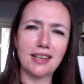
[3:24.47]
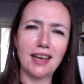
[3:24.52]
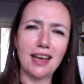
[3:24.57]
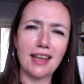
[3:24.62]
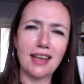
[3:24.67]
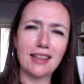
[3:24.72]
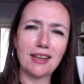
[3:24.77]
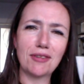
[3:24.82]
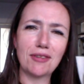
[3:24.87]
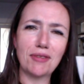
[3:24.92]

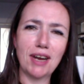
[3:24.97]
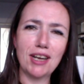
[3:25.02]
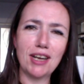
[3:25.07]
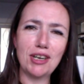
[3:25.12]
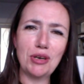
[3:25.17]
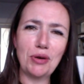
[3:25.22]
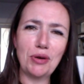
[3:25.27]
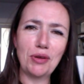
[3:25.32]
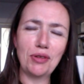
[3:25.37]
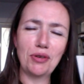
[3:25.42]
uh, the
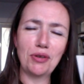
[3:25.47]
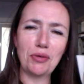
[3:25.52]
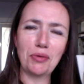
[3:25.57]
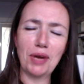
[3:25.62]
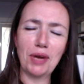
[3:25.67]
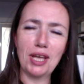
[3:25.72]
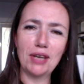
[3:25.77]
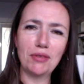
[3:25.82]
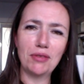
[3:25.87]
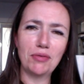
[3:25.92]
Great Northern
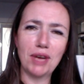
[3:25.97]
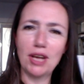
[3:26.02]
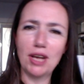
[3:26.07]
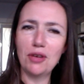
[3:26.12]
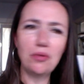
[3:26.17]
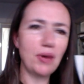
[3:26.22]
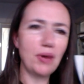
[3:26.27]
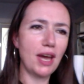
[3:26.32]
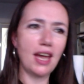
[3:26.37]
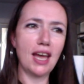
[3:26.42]
Ra
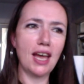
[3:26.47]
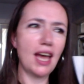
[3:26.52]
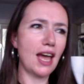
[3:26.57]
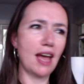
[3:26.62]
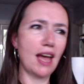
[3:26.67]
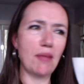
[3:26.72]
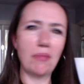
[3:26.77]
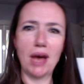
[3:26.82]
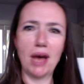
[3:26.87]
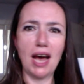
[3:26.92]

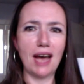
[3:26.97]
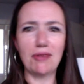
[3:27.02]
Railway, um,